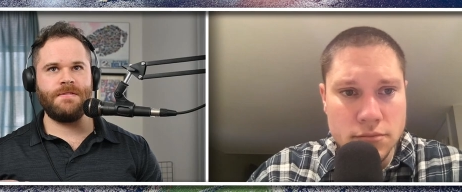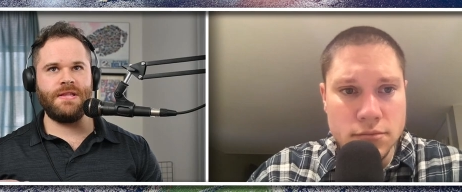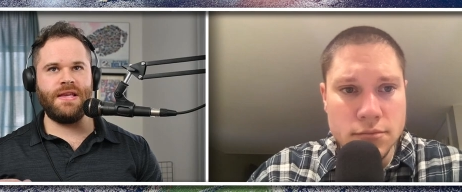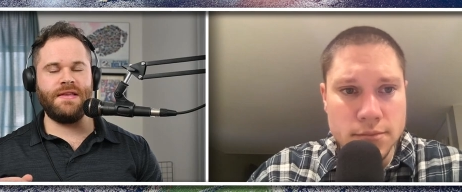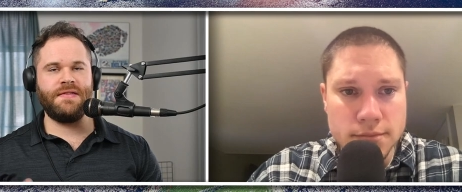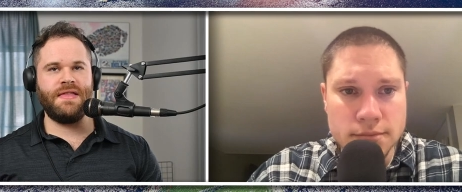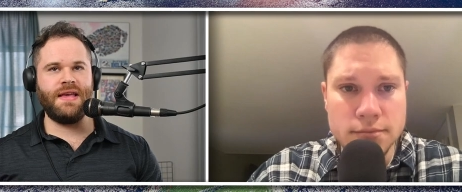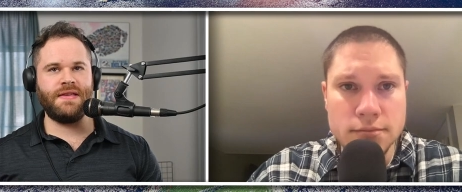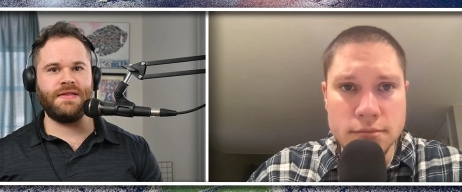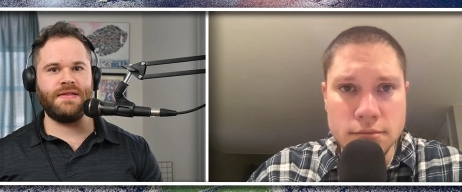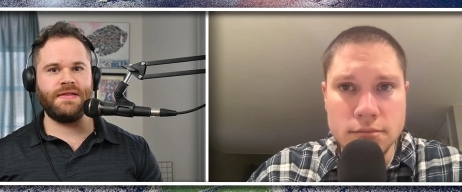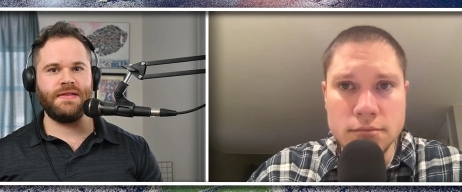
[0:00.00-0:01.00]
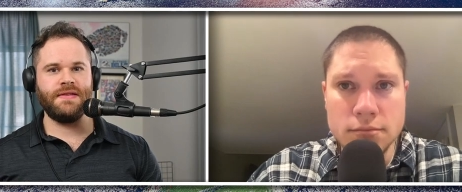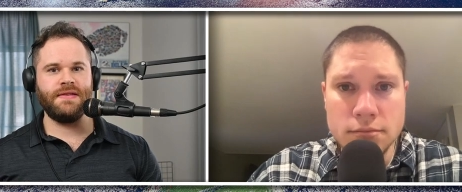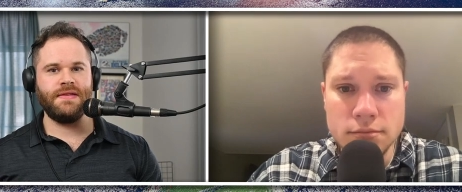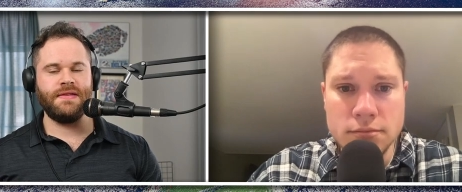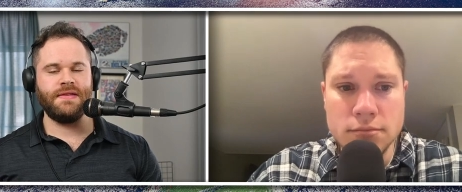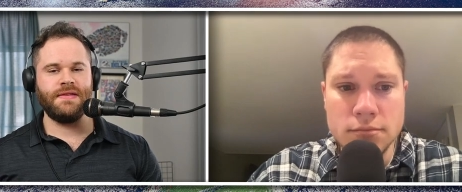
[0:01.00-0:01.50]
Speaker 1: Is this
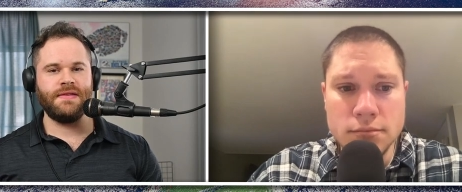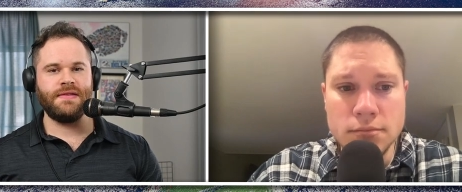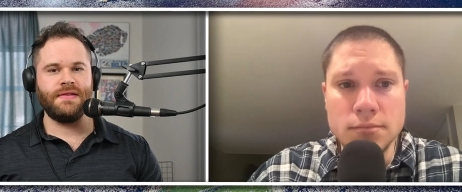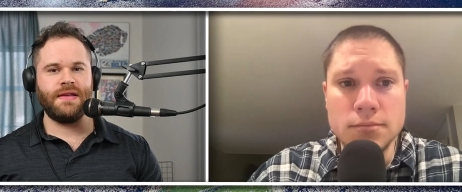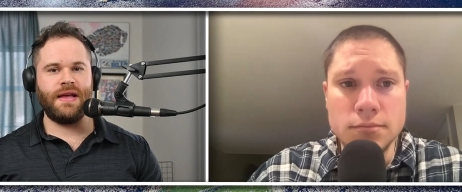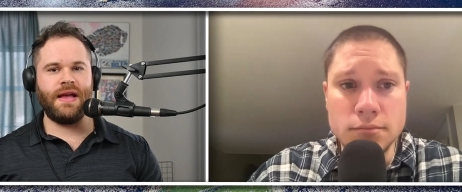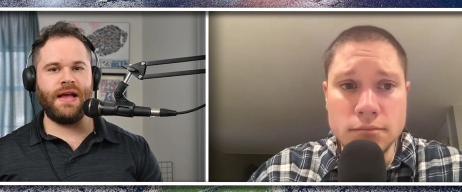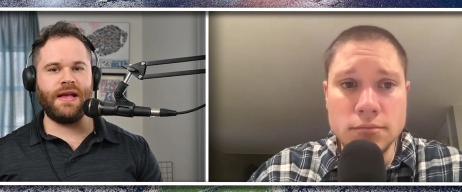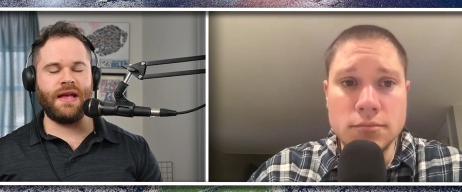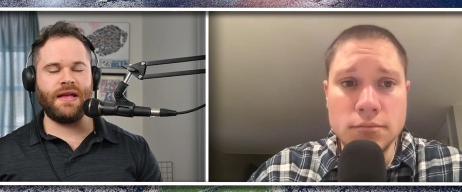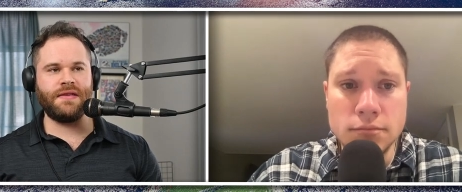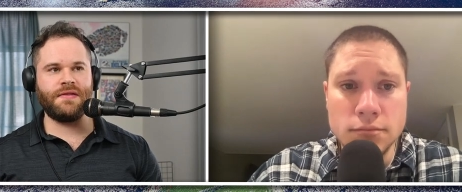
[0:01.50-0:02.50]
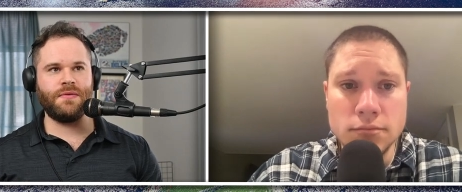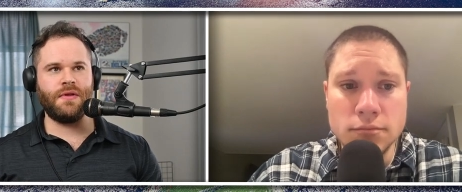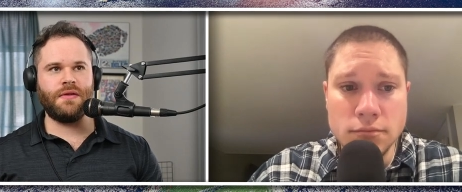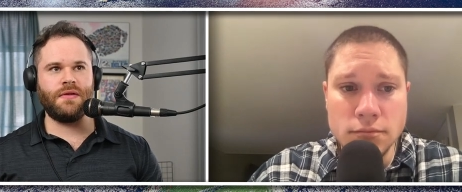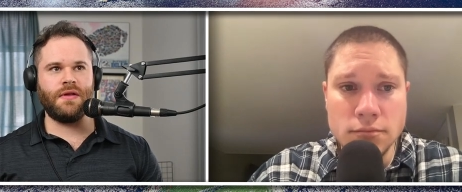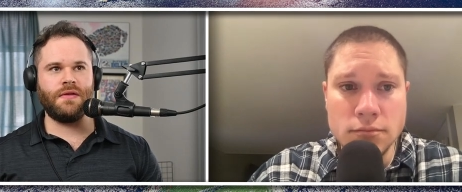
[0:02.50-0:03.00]
I guess
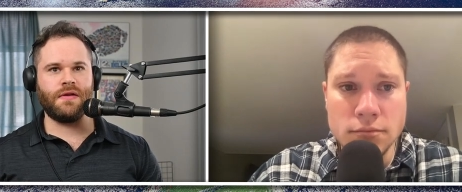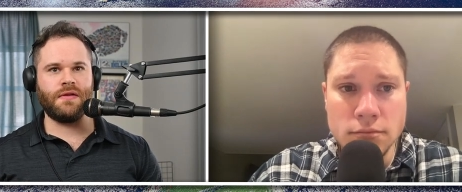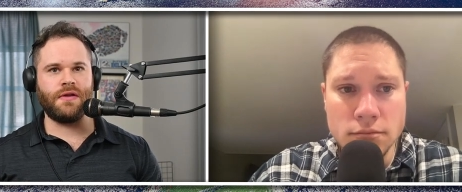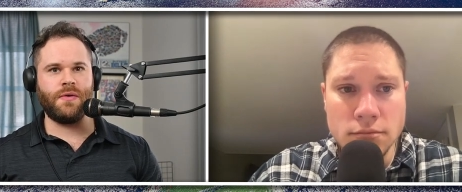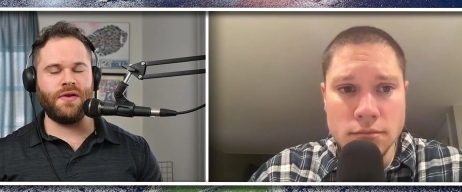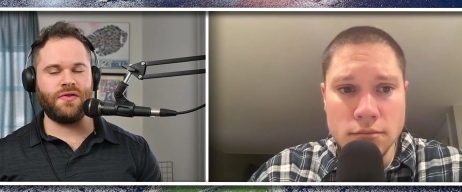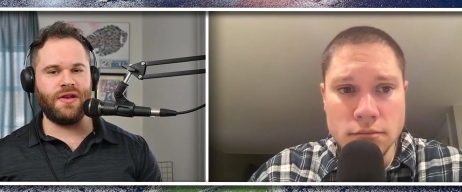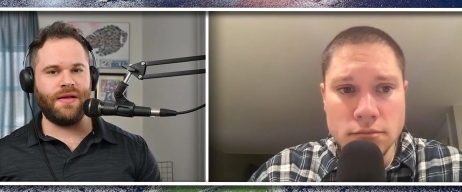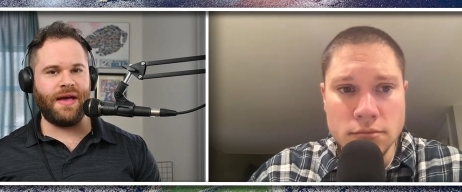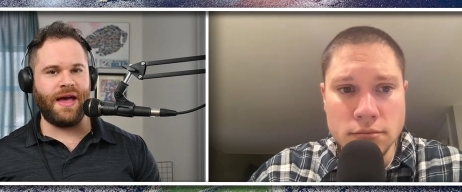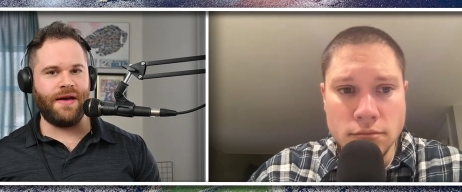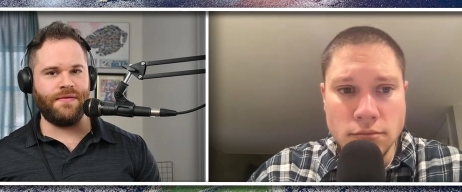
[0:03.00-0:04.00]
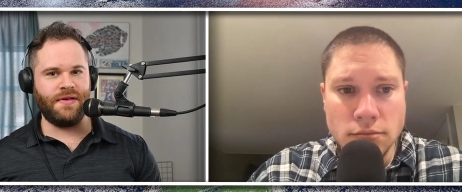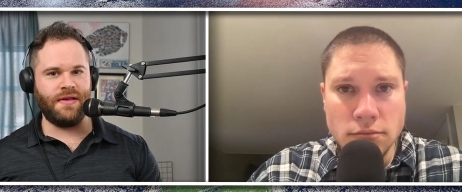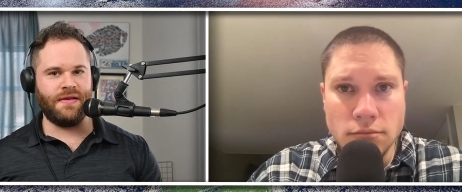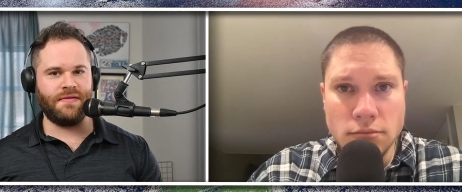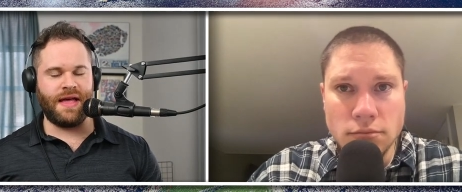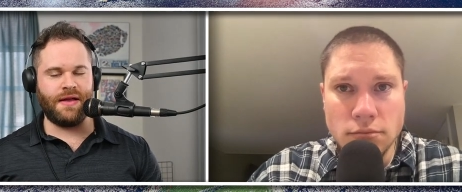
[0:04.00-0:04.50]
the question I have
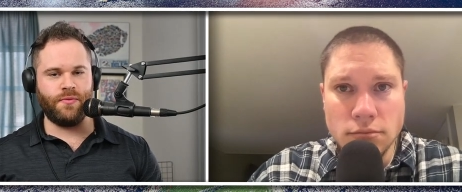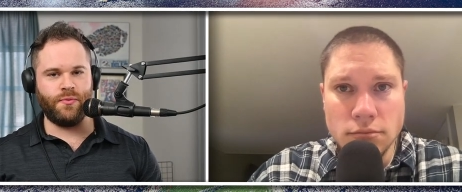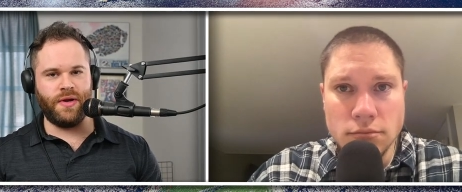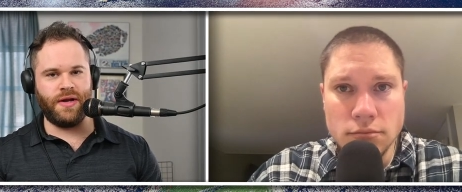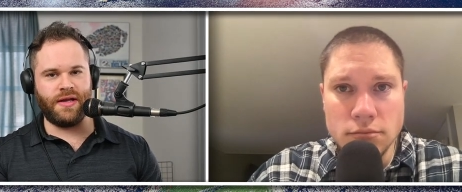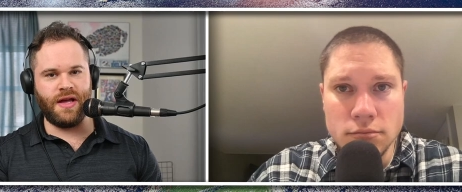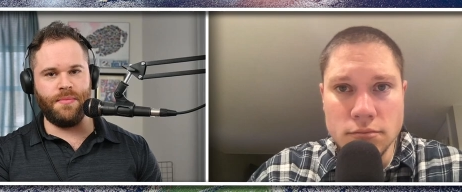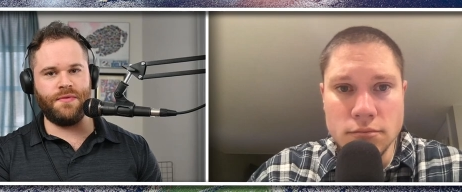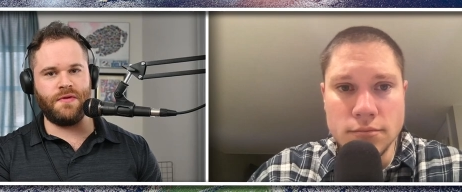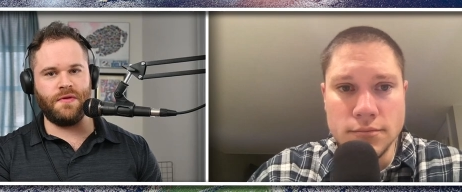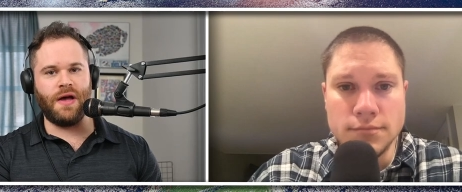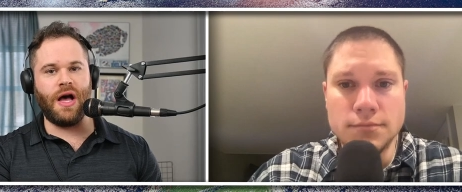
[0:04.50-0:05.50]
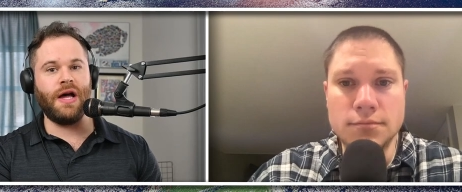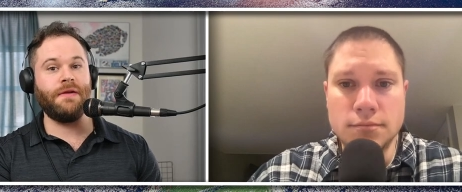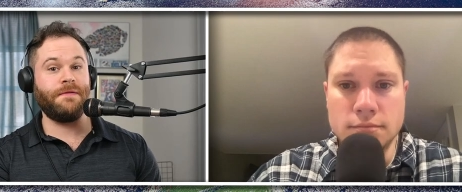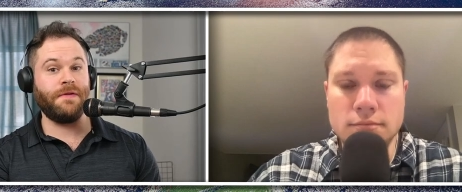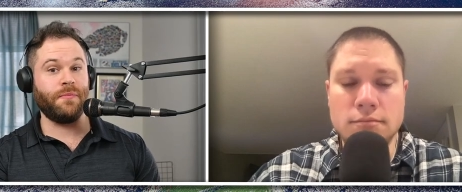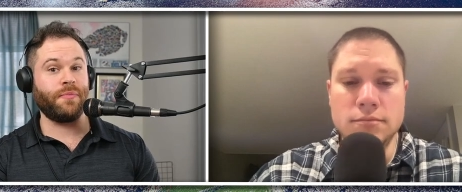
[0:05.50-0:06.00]
is that when it comes to the
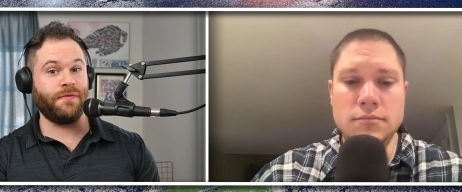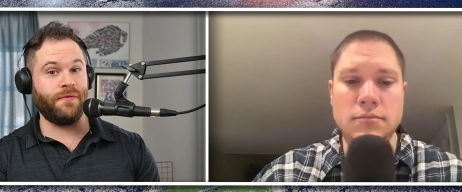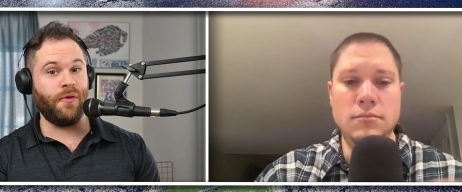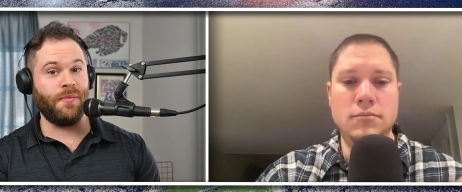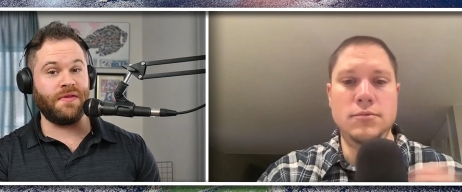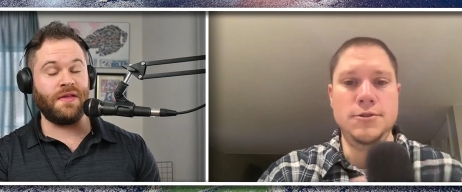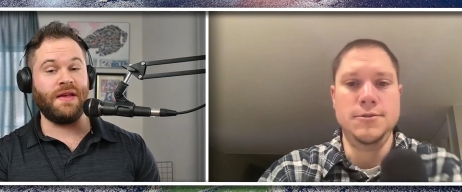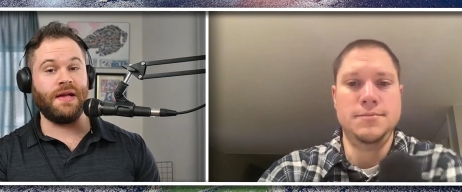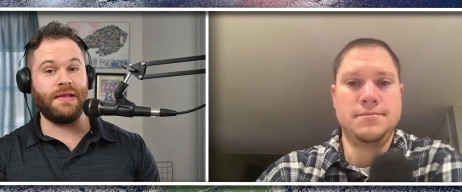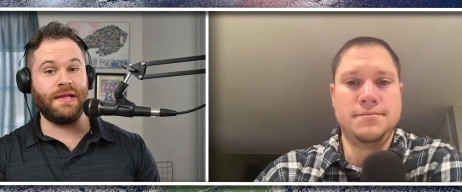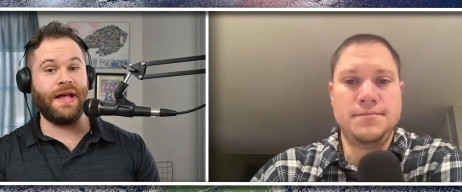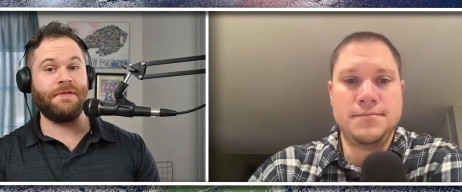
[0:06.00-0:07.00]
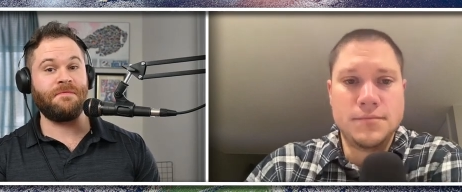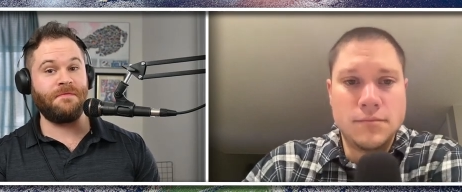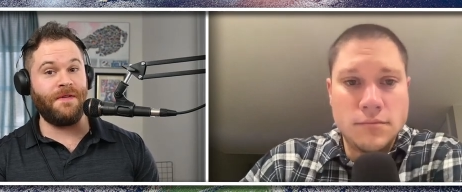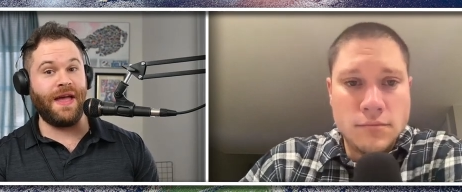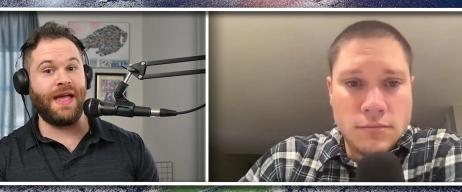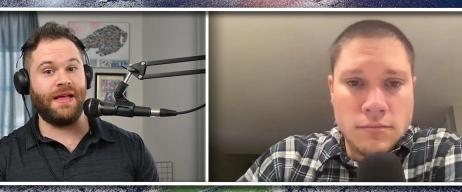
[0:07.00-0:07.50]
on-field performance, I think a lot of
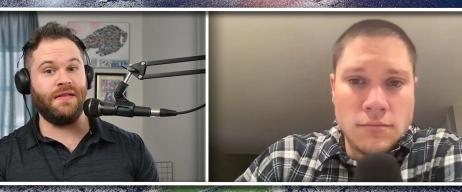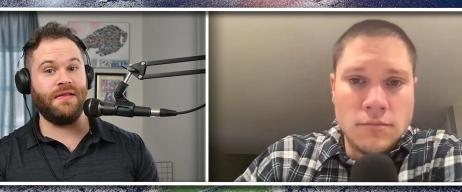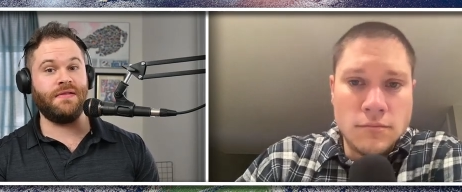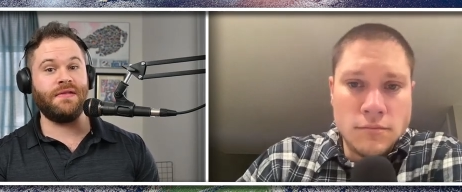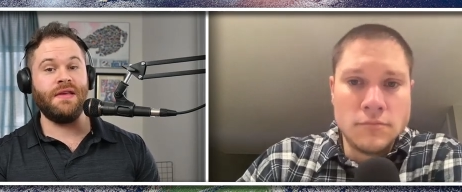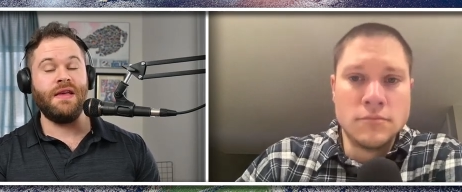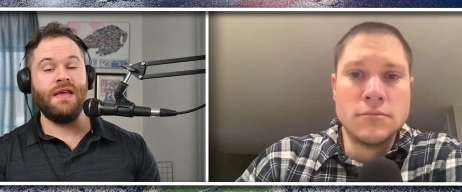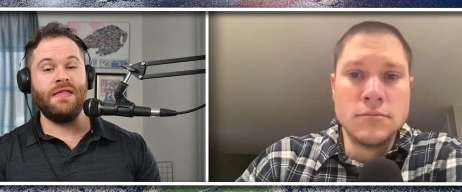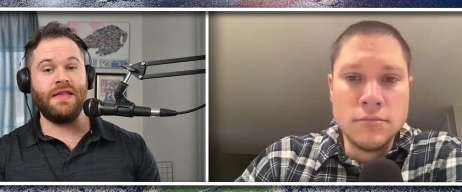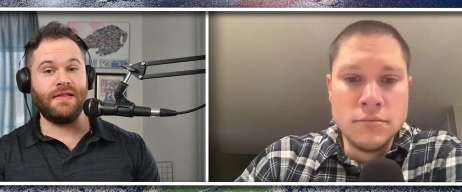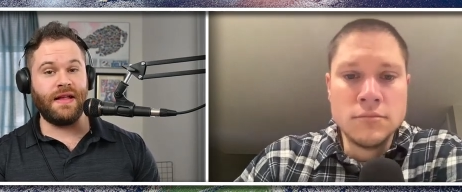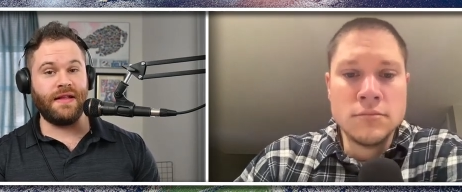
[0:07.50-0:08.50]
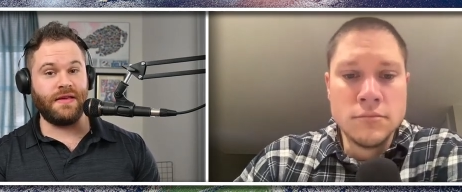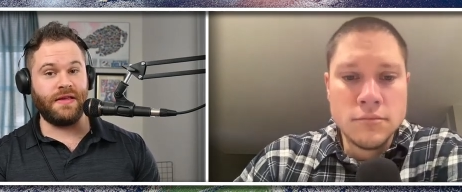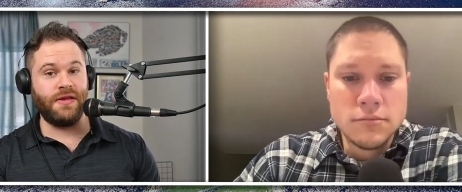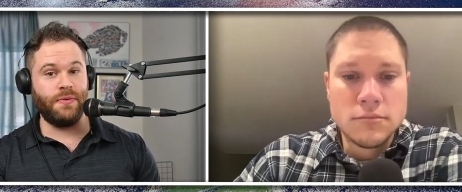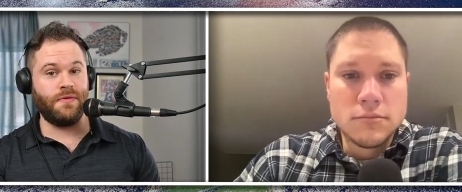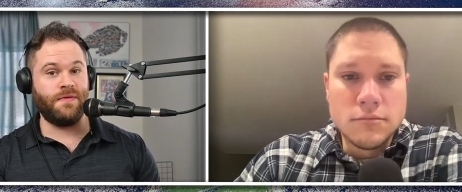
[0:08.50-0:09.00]
fans think that's a
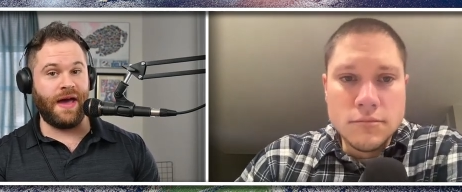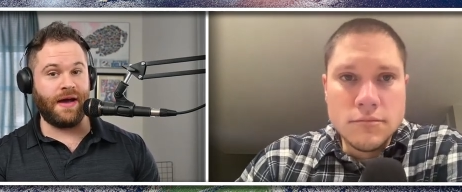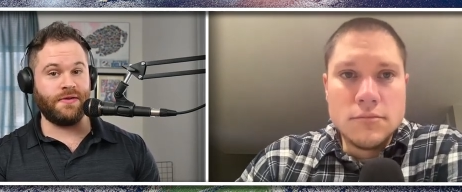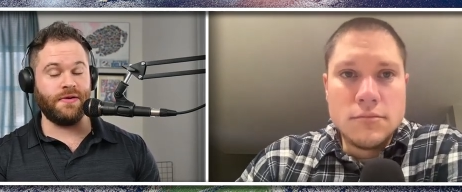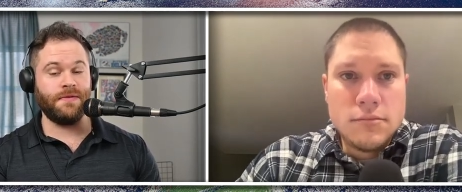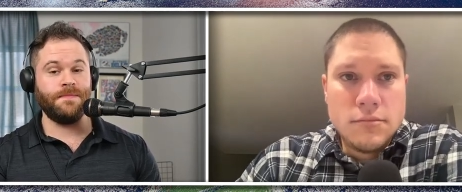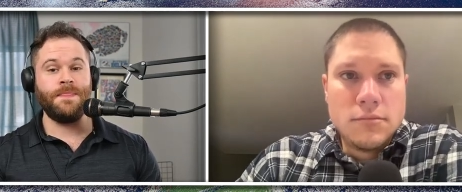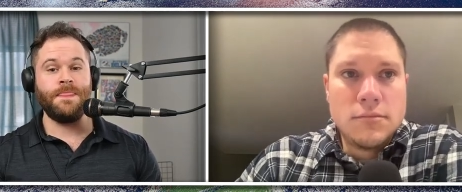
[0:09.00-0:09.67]
huge factor.